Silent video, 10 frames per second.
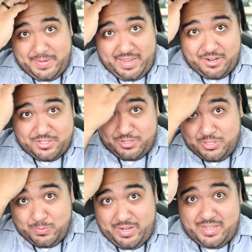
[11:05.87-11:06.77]
My hair is all
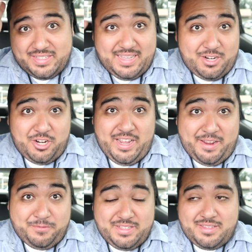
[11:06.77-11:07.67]
sweaty because that hard
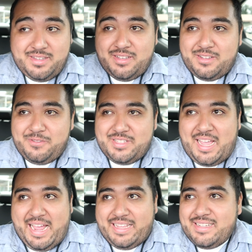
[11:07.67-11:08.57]
hat was
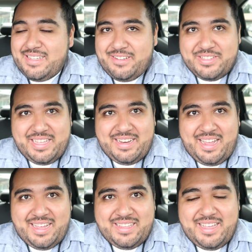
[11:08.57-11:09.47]
hot. It was getting
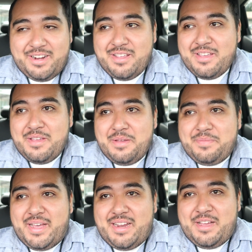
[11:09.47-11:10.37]
hot in there.
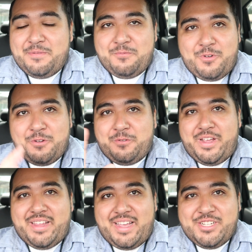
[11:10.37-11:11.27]
But real
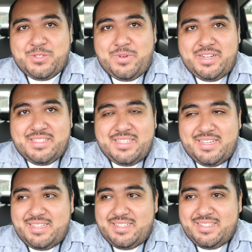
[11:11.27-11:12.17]
quick, I just wanted
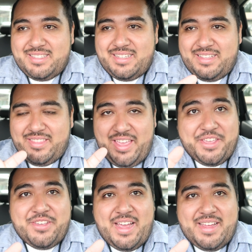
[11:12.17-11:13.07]
to
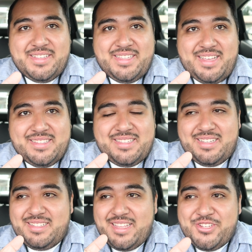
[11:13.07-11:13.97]
thank you guys and
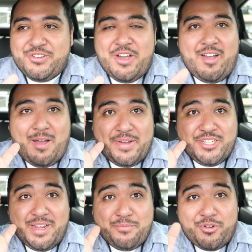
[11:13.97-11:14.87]
to let you know how
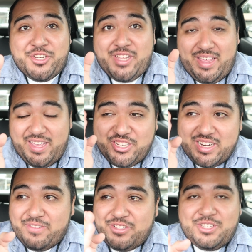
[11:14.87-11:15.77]
much I appreciate each
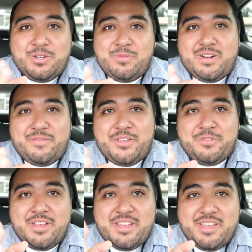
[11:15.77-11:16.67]
and every single one of
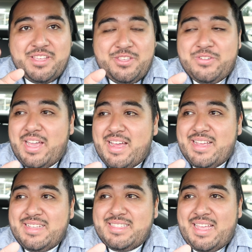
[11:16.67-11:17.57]
you. You
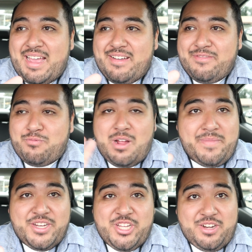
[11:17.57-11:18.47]
guys have brought
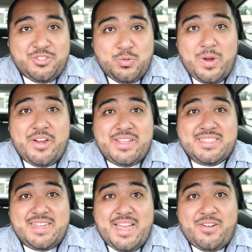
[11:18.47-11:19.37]
my channel to where it
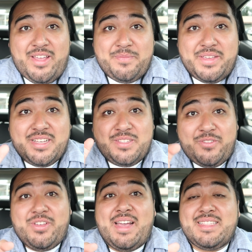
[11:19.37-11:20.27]
is now, and because of
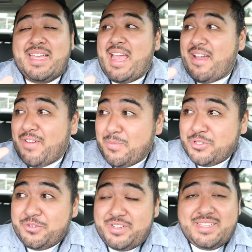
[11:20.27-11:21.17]
you guys, I have
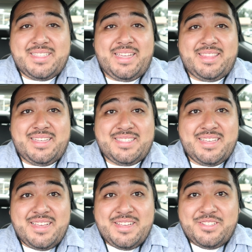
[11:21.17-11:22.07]
opportunities like this
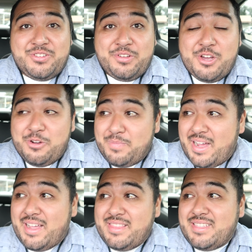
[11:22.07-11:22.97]
to go
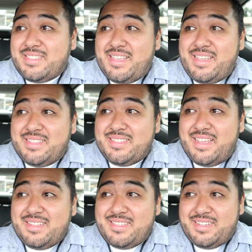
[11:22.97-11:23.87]
behind the scenes
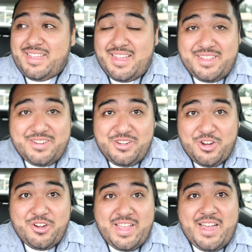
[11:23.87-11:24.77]
and to kind of
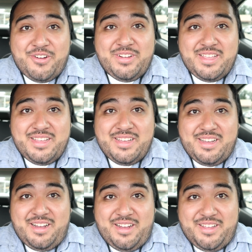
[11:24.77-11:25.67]
nerd out
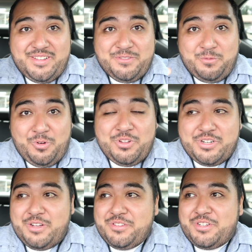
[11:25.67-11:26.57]
on
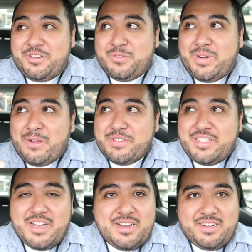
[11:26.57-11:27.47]
roller coasters. When I
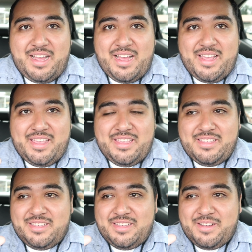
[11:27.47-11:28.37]
was young,
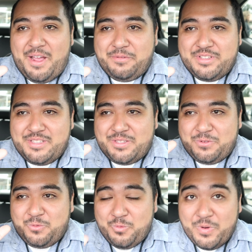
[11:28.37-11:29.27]
I was
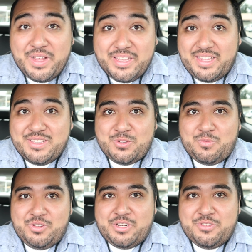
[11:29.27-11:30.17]
really into
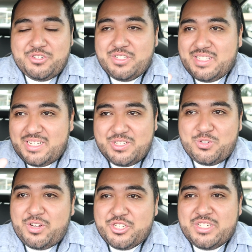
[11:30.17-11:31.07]
roller coasters and
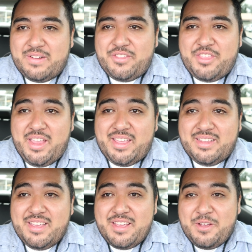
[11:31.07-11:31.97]
construction and everything,
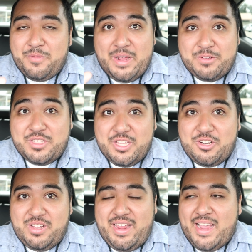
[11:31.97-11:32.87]
and when I was
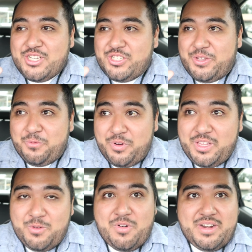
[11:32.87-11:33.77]
little, I actually
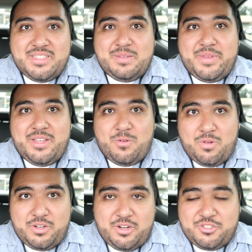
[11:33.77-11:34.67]
really wanted to be a
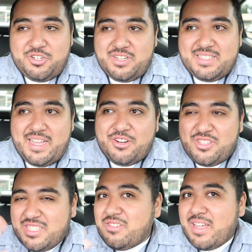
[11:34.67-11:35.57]
roller coaster designer.
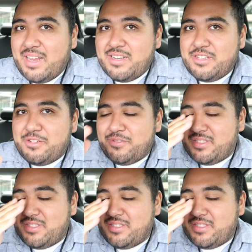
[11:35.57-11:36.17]
Still kind of do.